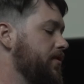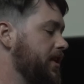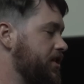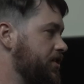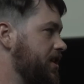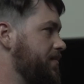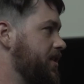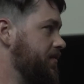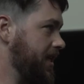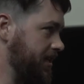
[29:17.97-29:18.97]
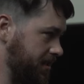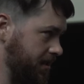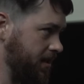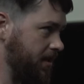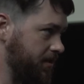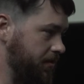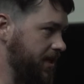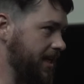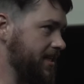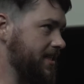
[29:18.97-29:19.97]
a relationship between two
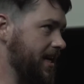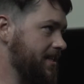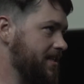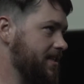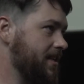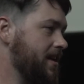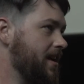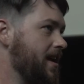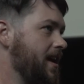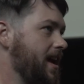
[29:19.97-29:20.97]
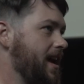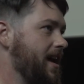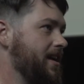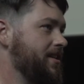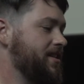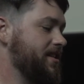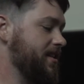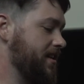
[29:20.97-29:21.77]
data sets. And